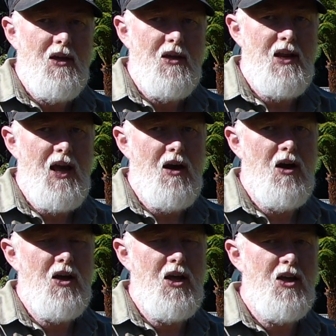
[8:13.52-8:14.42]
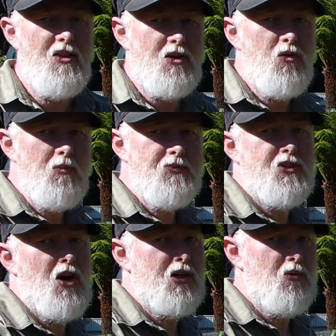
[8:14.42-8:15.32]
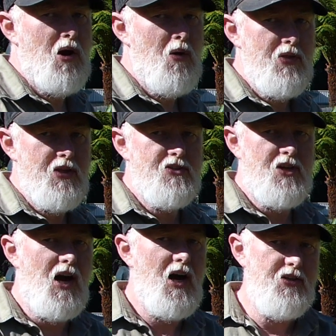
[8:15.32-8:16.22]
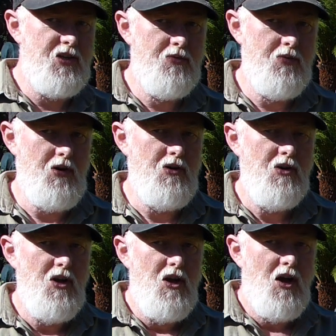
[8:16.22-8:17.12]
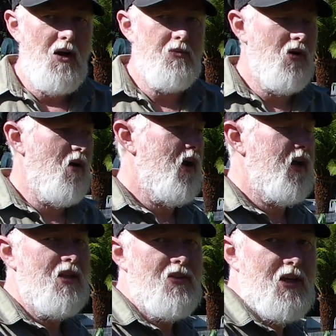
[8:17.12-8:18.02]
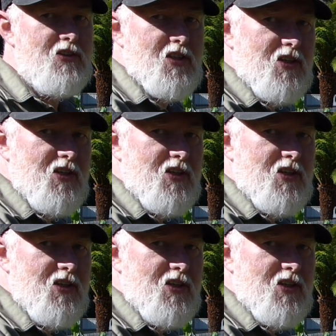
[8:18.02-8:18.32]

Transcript: Now the crops that I grow in this are different. I'm growing things that